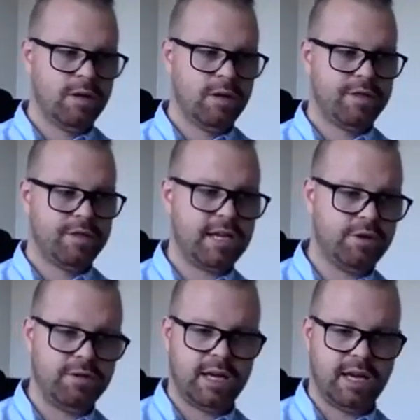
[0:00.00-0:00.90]
think
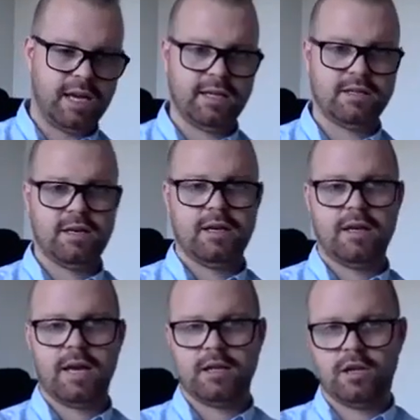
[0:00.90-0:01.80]
you need,
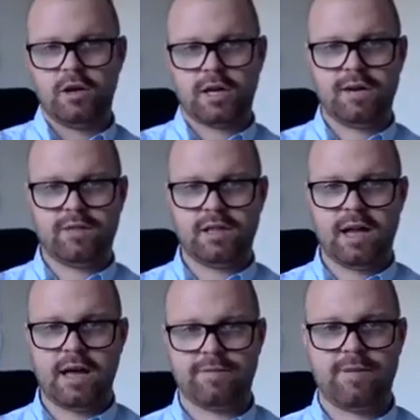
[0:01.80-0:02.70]
yet you're not given the
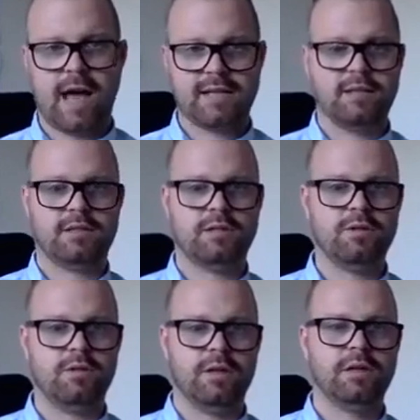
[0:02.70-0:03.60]
other facets
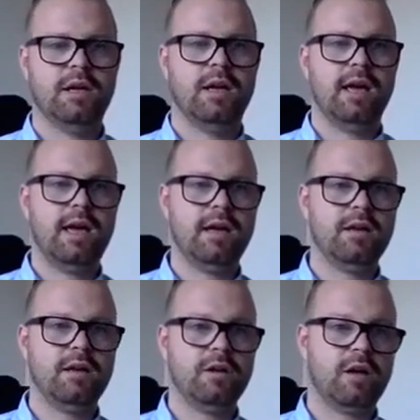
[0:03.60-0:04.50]
to it. And
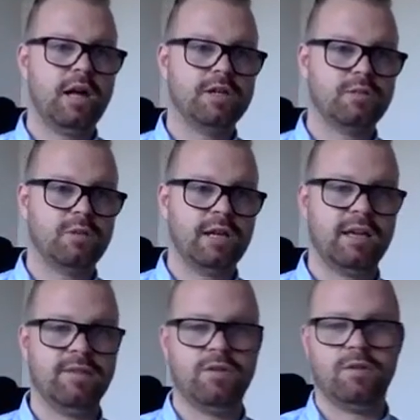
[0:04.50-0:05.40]
look, I just want to
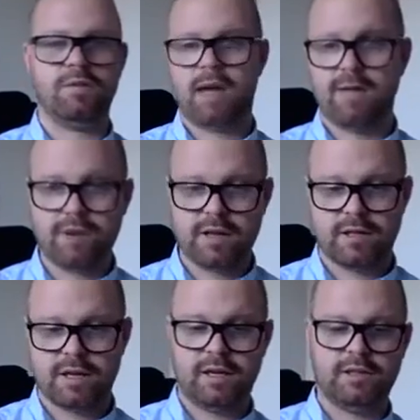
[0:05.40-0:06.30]
give you
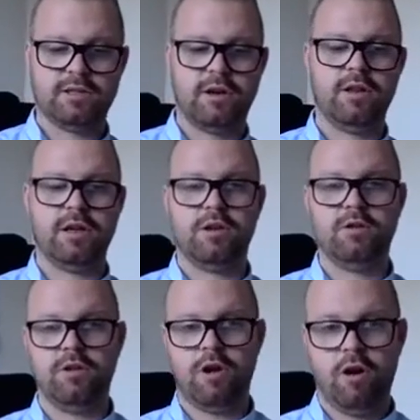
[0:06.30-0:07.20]
everything so that
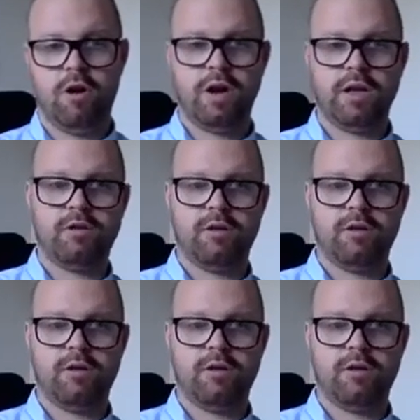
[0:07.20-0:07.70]
you know and you're